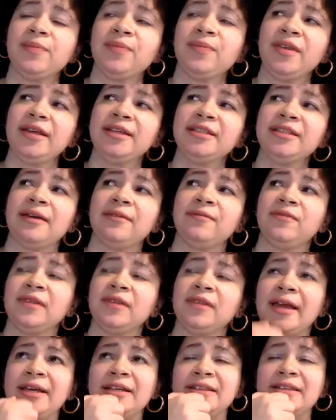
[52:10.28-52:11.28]
some things I've
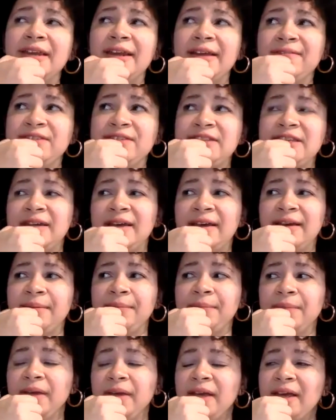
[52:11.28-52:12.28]
liked that I've seen,
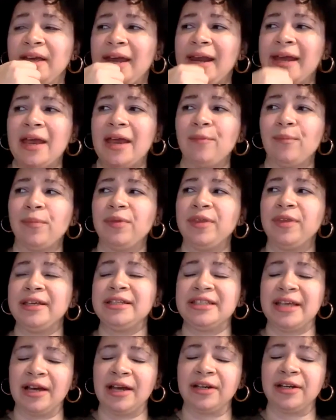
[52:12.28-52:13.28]
and I can't remember the
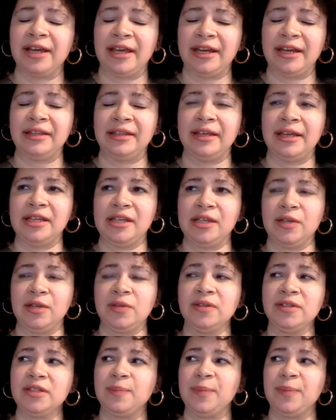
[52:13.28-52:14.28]
exact heading they
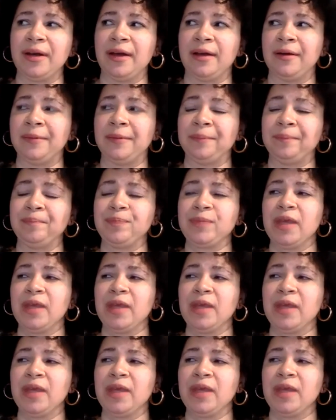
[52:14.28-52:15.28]
used, but
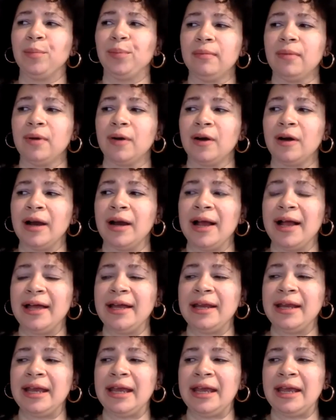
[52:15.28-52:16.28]
Bryn Mawr
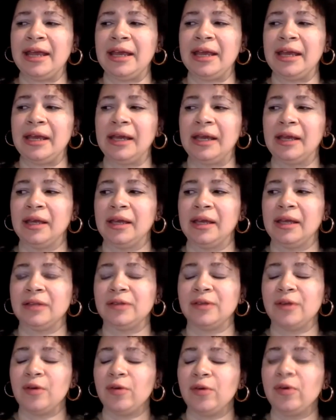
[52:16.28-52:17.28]
had a
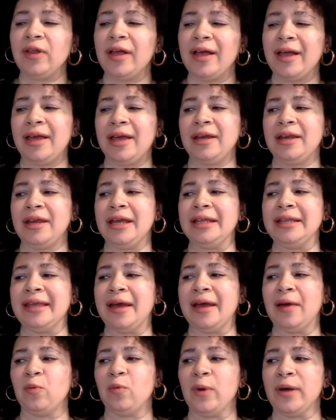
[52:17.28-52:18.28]
local heading
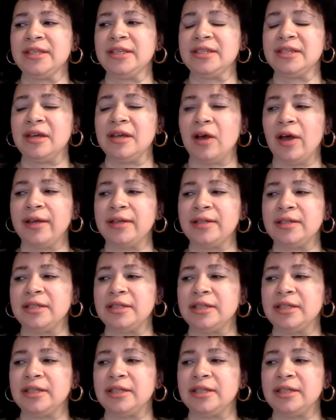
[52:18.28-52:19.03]
that was not